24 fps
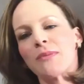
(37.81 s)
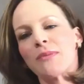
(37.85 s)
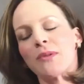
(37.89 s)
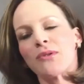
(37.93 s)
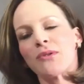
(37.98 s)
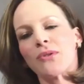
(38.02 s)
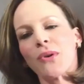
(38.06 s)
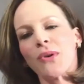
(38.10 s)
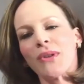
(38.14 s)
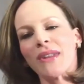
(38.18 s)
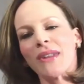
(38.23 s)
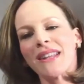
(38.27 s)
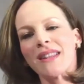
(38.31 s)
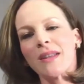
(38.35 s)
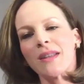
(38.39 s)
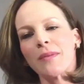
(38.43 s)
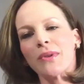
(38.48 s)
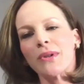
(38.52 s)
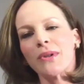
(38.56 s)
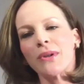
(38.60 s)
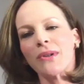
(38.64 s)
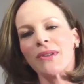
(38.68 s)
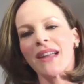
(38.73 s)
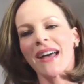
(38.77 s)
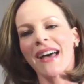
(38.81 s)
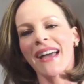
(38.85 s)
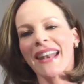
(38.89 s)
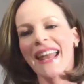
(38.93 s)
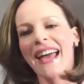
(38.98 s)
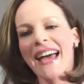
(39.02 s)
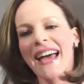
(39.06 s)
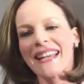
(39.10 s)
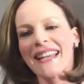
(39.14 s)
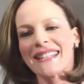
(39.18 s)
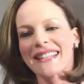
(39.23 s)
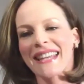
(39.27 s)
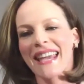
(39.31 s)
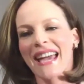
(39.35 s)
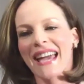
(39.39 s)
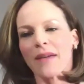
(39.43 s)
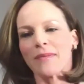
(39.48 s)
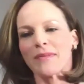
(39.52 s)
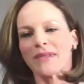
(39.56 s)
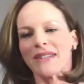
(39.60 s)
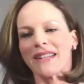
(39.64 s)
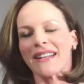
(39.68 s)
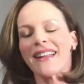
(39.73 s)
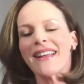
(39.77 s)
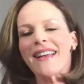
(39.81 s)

patrolling the blue line as captain